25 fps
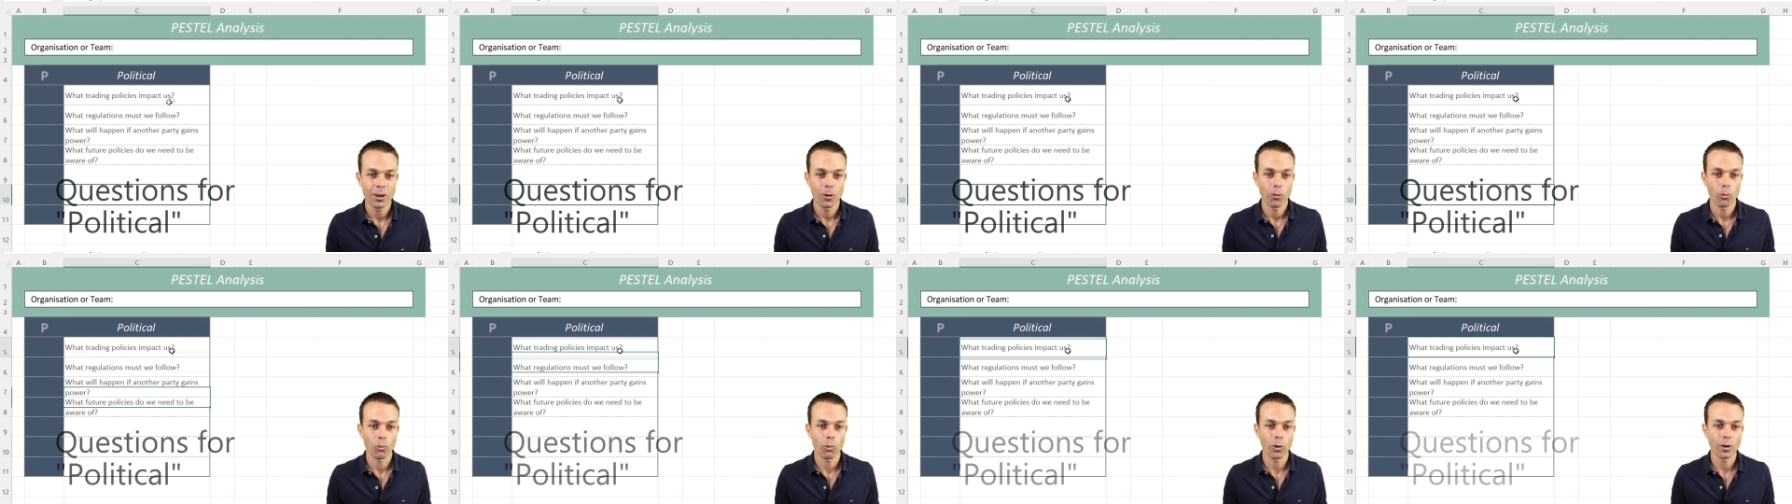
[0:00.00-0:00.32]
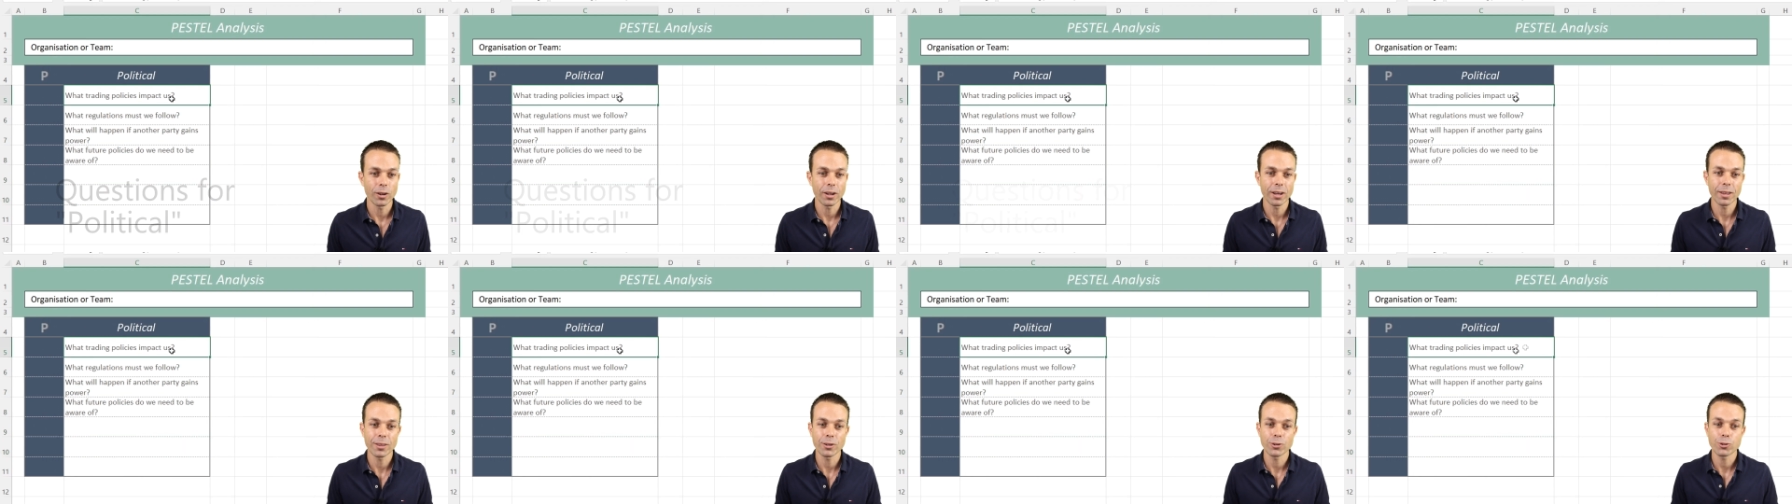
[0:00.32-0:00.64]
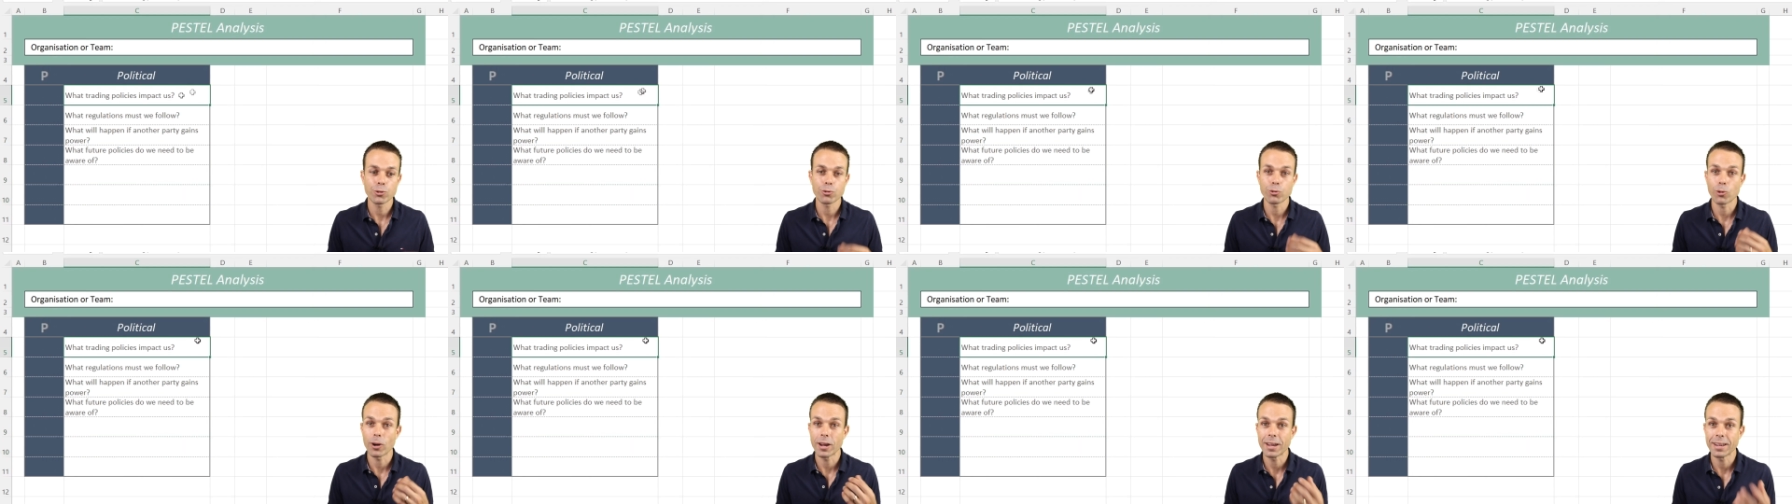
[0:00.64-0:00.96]
What are the
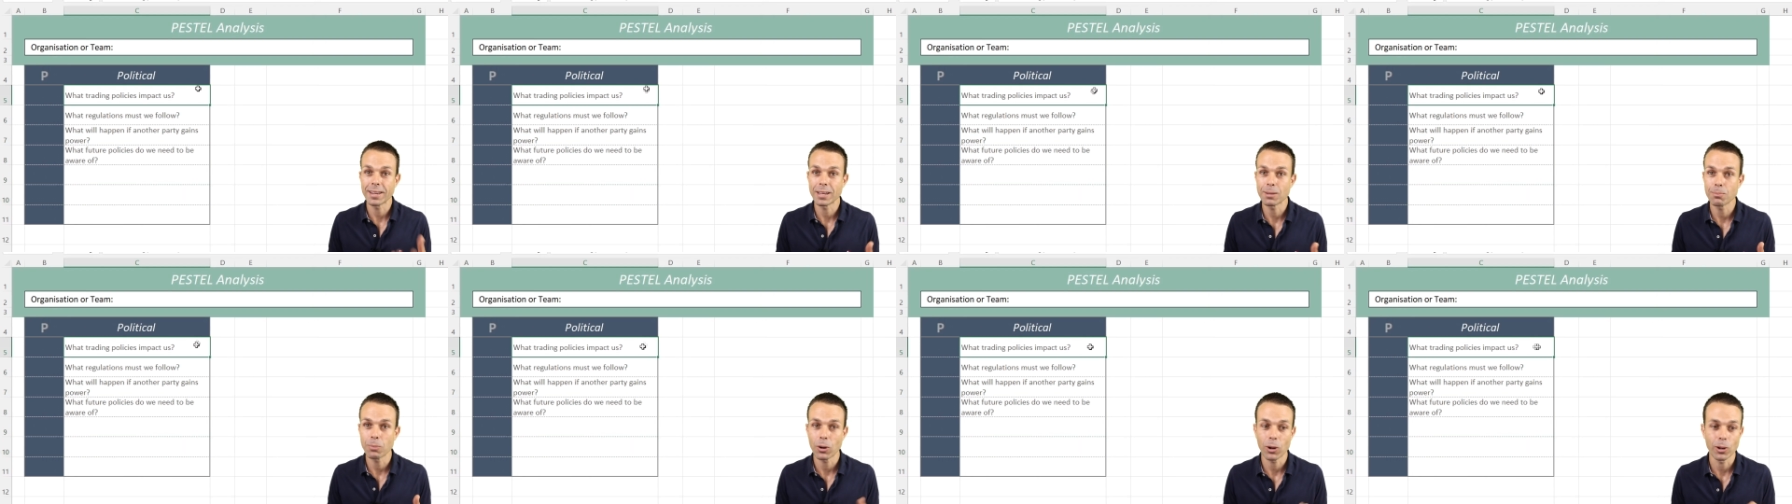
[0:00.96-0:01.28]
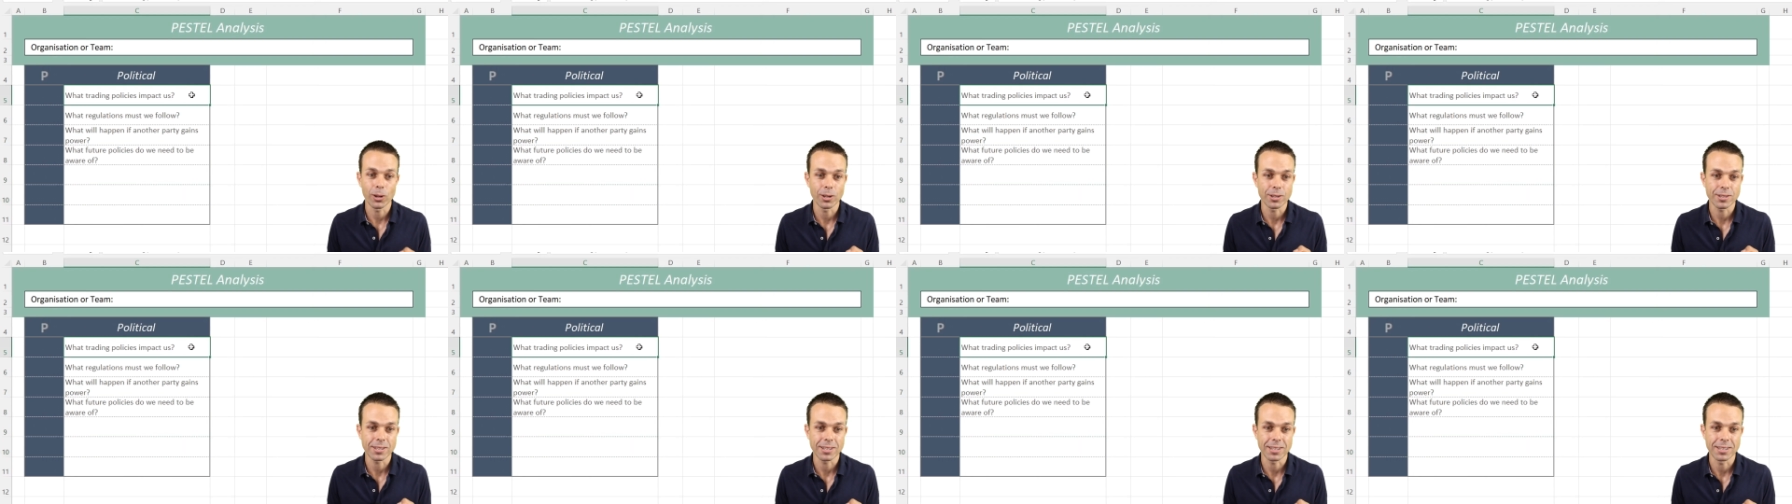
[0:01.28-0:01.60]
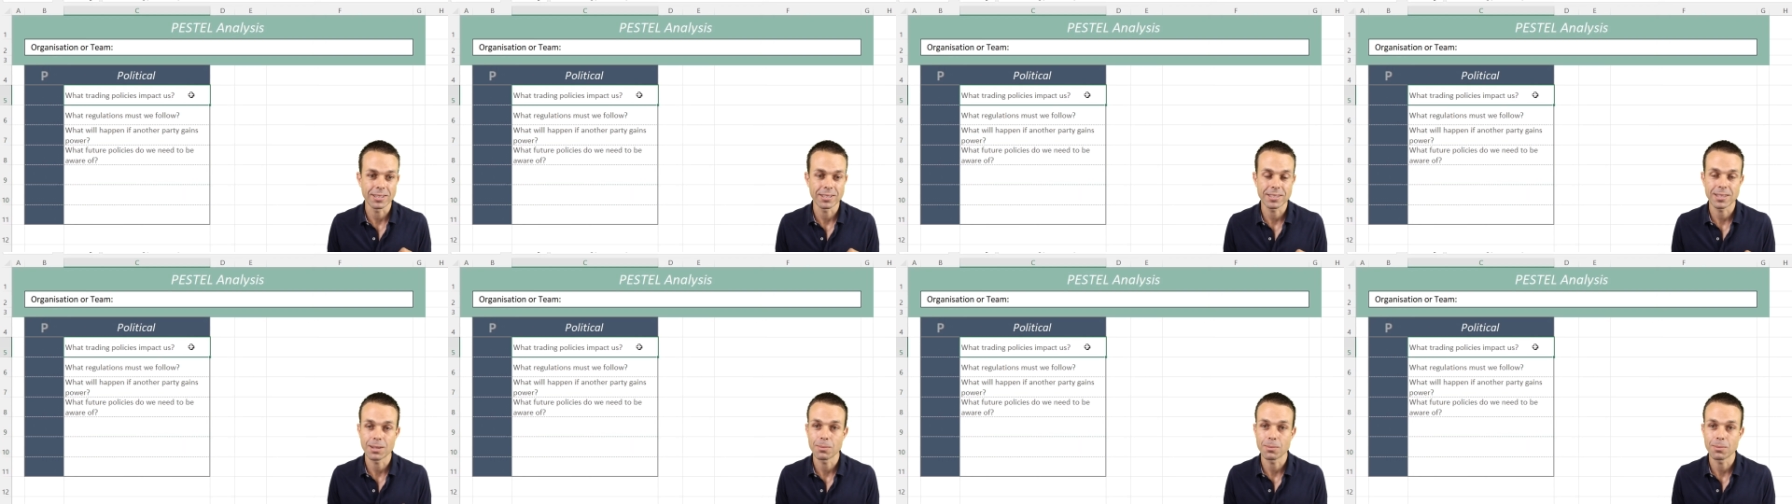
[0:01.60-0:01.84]
trading policies